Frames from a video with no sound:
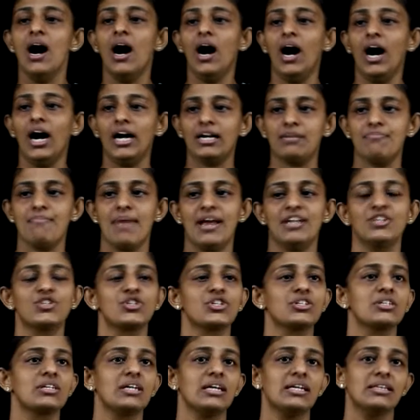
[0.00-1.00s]
are
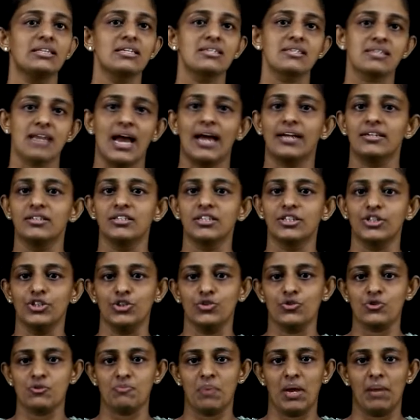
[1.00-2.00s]
mentioned in the standard
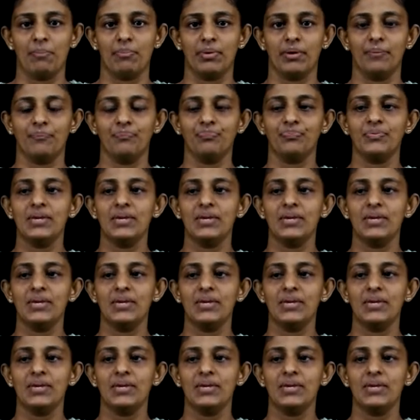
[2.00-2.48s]
newspaper.